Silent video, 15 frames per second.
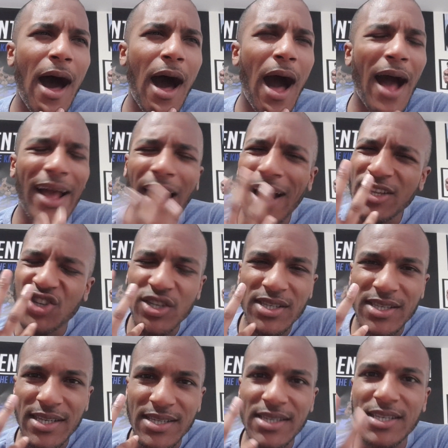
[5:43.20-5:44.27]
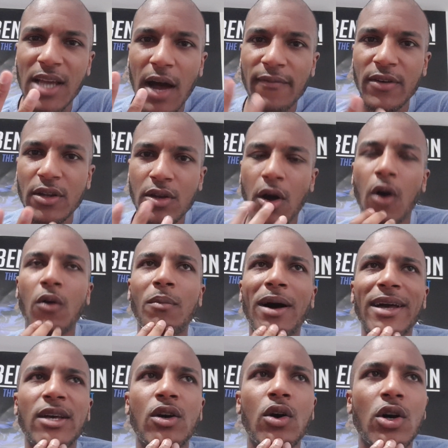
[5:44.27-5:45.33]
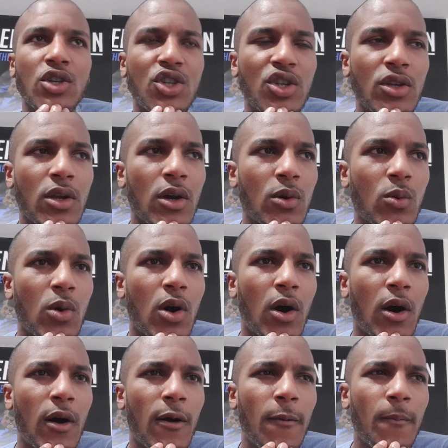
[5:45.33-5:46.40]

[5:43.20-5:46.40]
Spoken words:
I just discovered, oh my gosh, you know what?